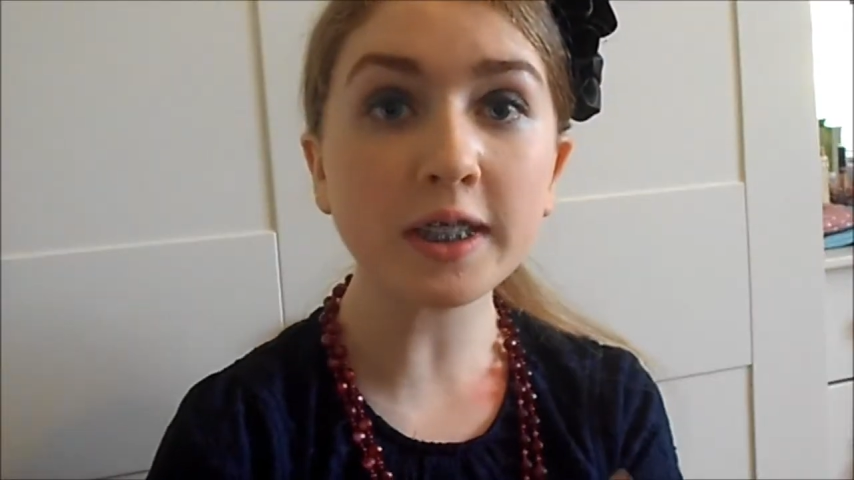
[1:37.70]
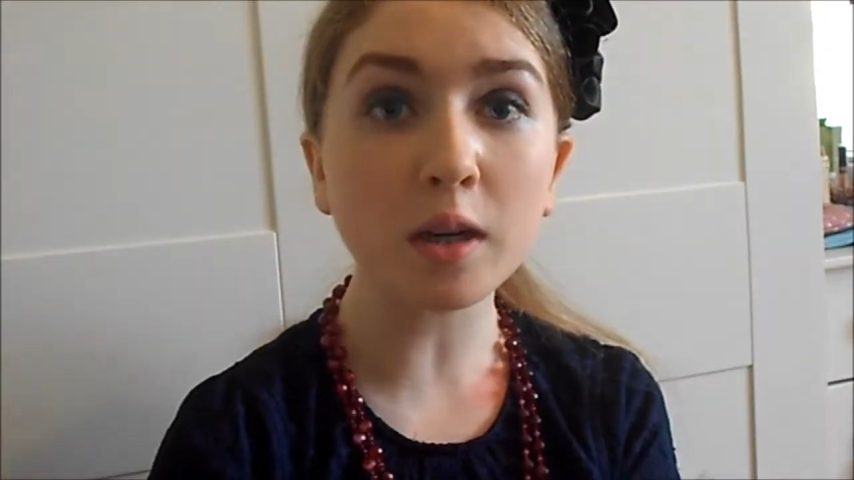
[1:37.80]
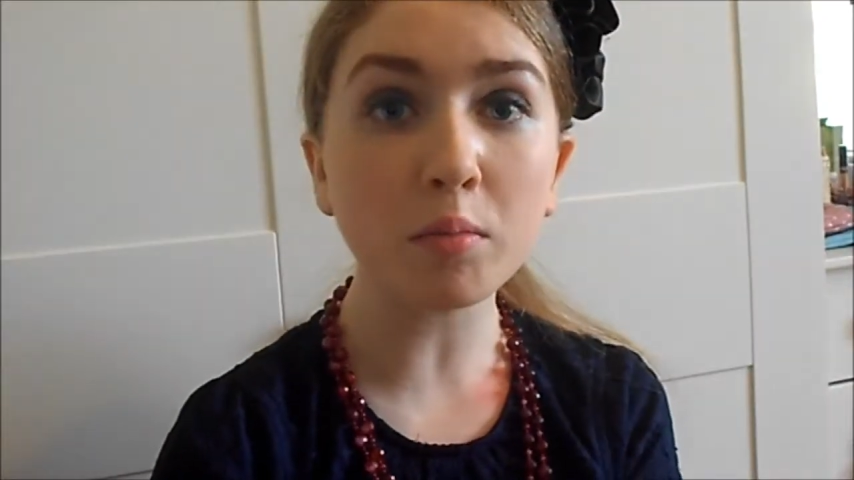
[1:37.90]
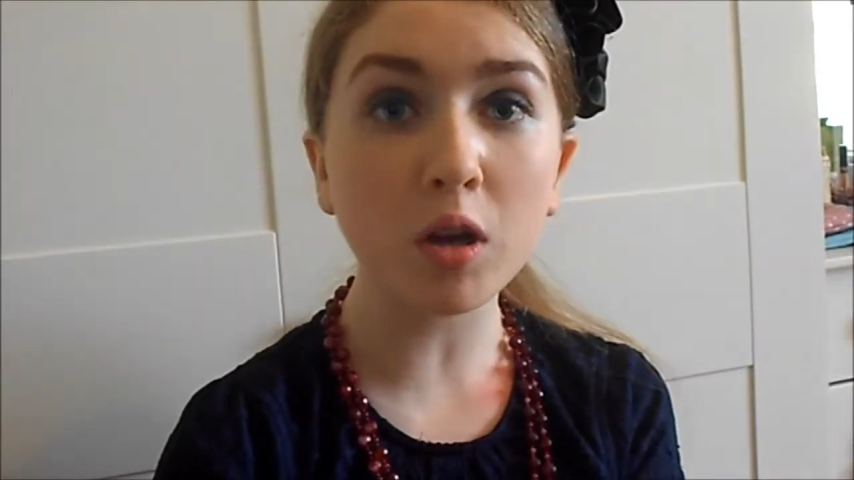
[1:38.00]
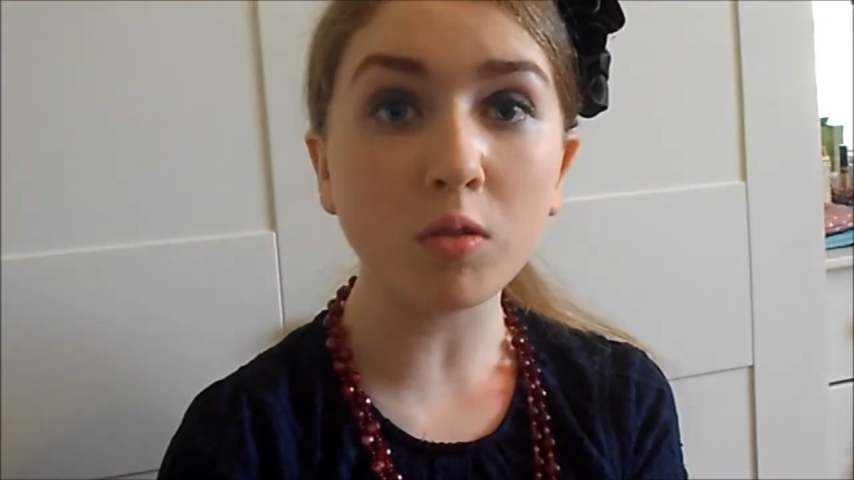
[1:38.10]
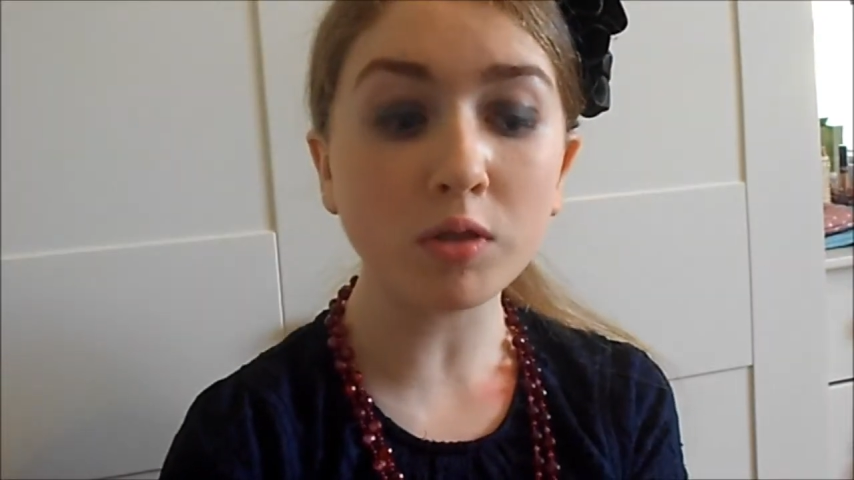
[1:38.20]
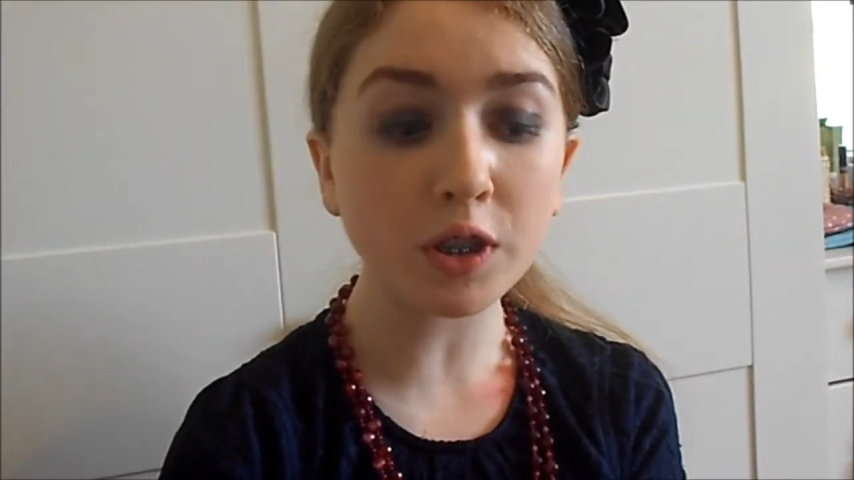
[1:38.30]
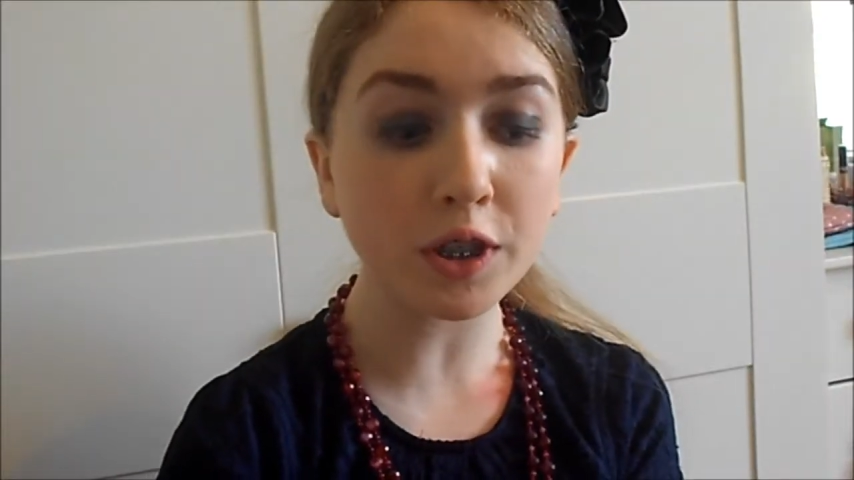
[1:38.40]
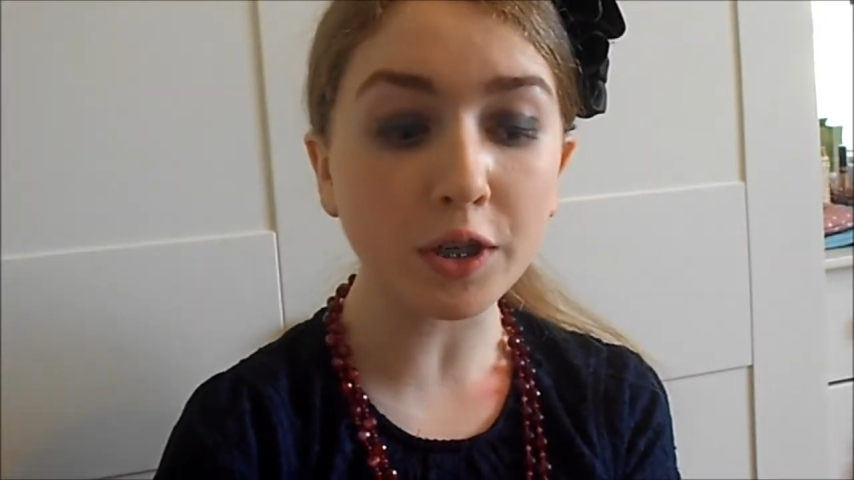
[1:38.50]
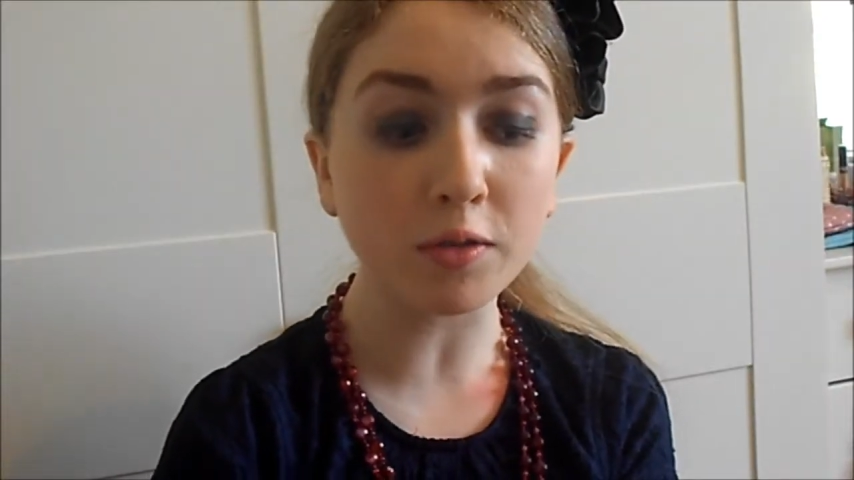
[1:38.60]
I'm going
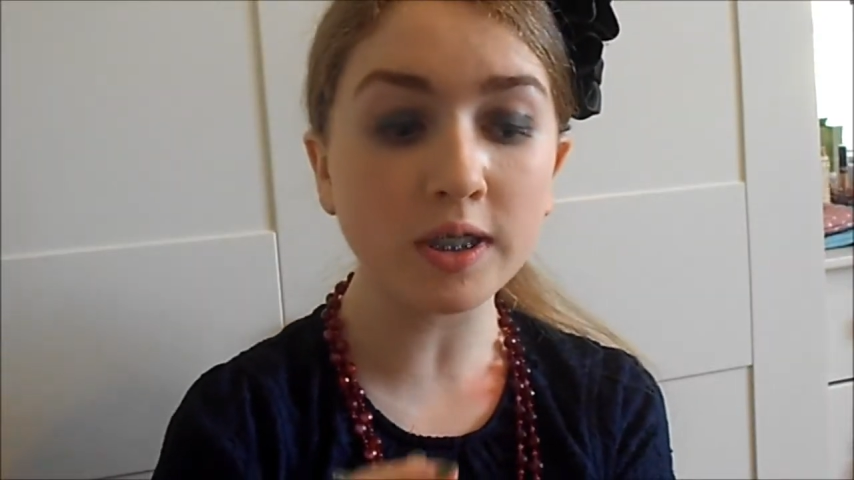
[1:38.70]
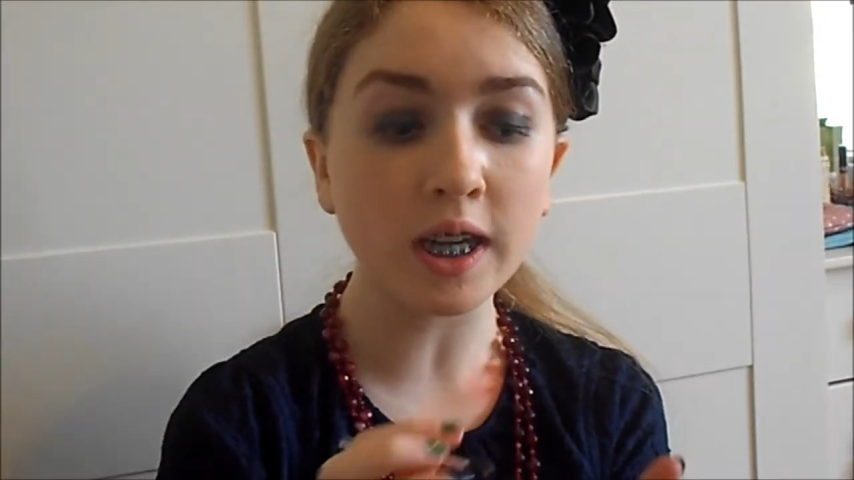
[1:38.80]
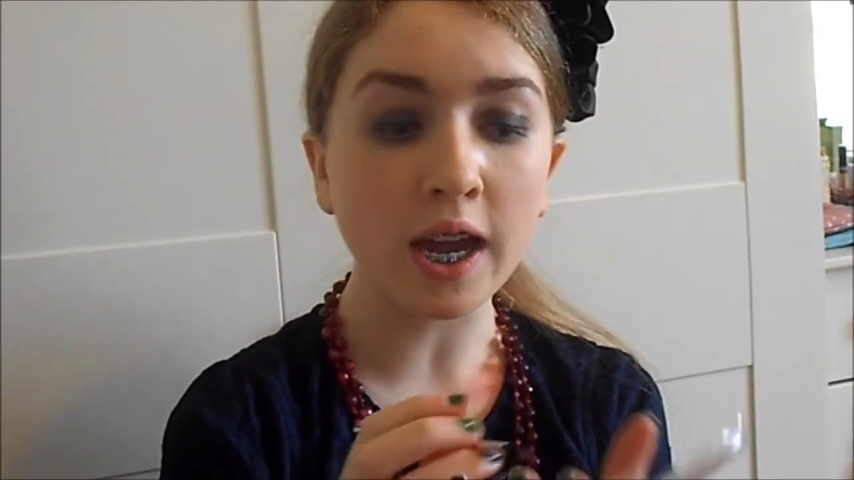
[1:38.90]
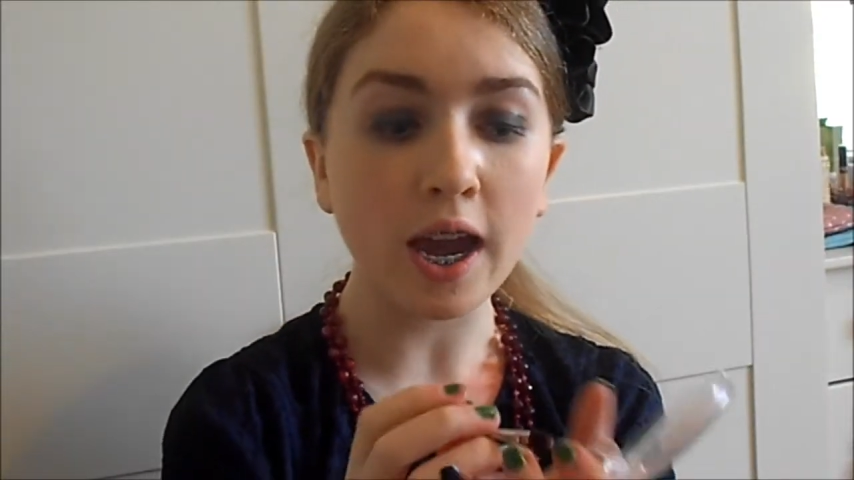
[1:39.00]
to use